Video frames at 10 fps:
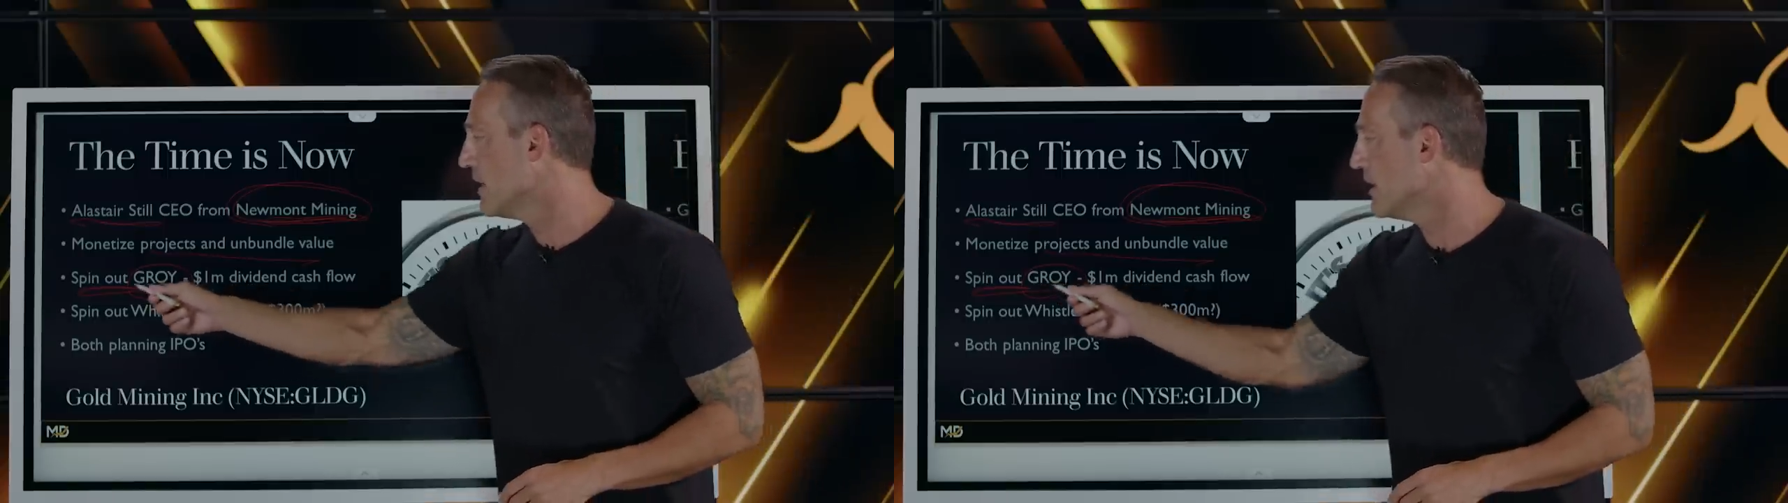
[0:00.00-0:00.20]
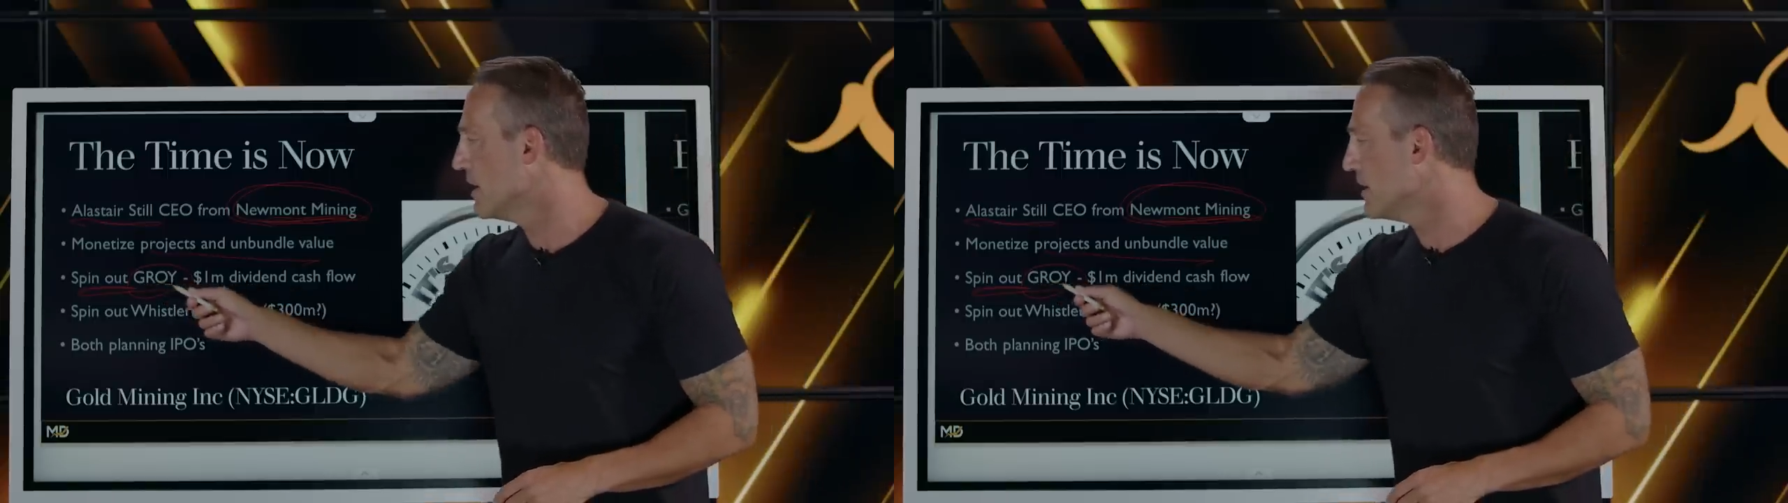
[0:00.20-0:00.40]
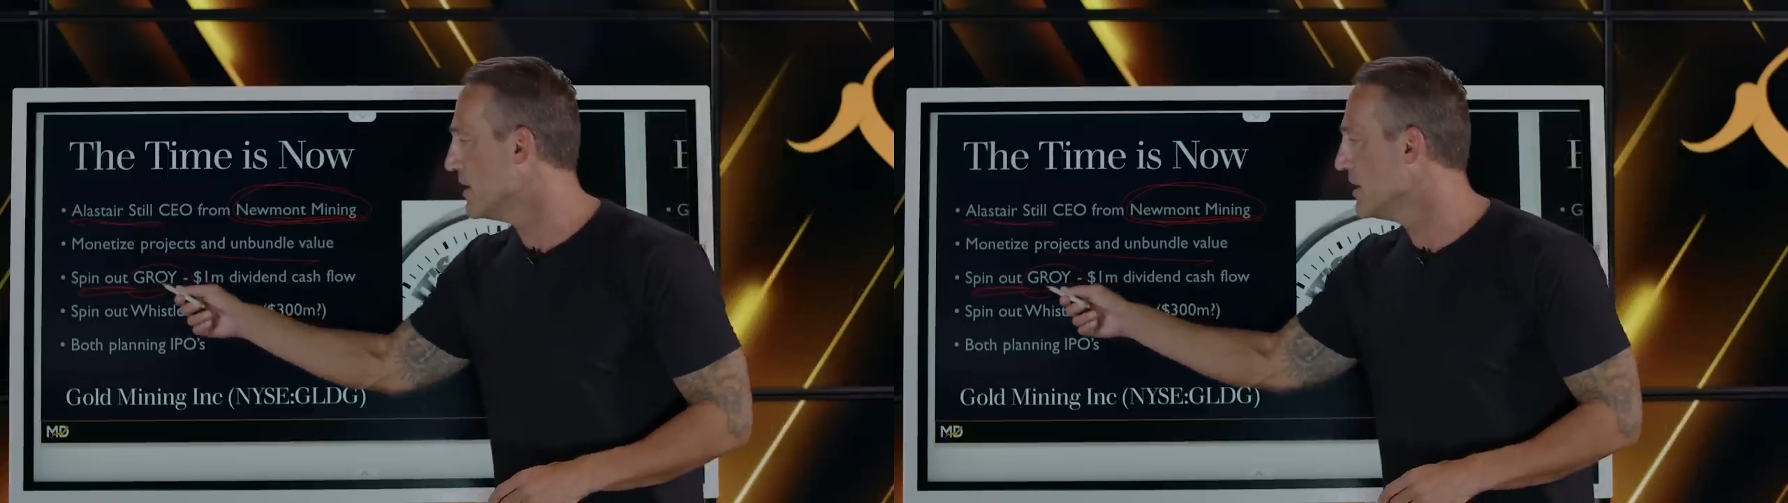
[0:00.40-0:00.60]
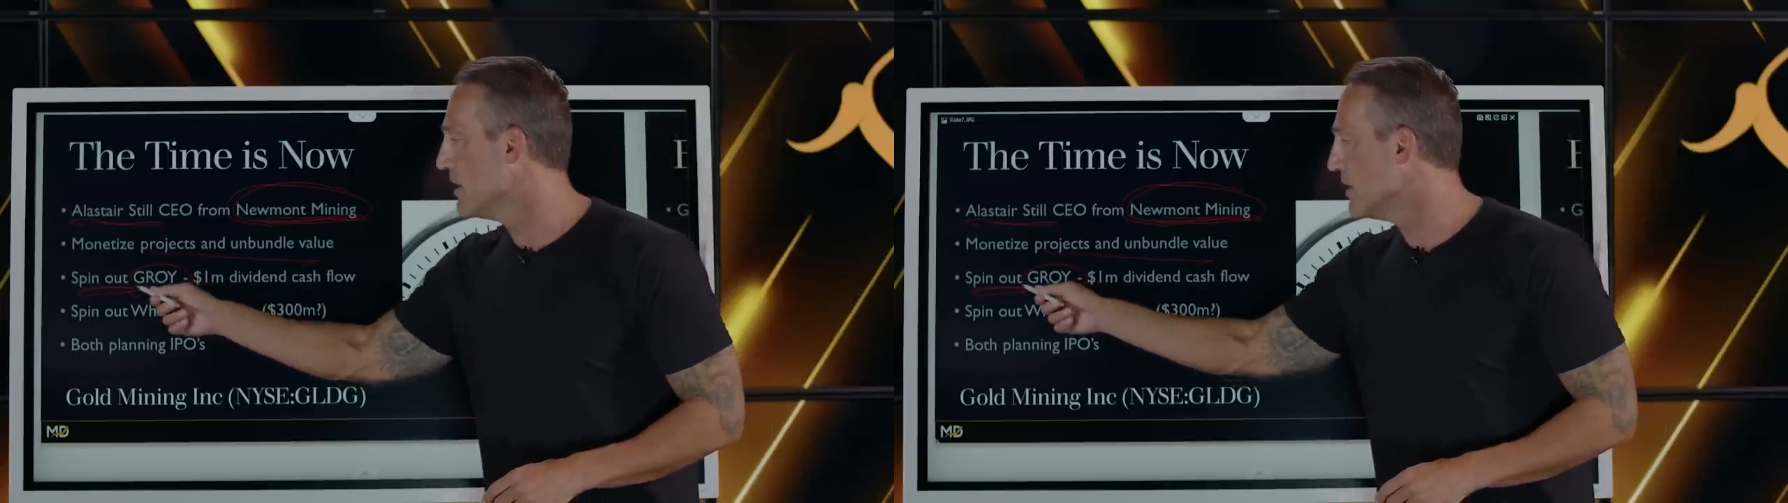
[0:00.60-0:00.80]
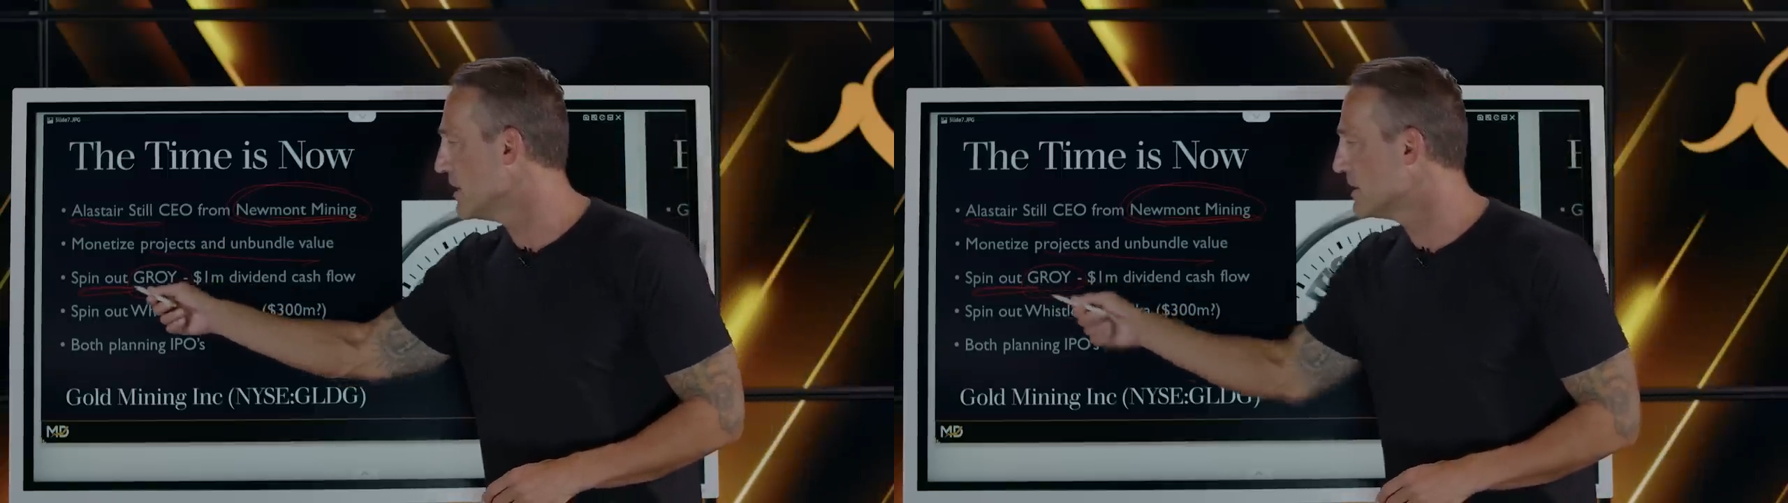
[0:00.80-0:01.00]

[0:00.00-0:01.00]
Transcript: the, the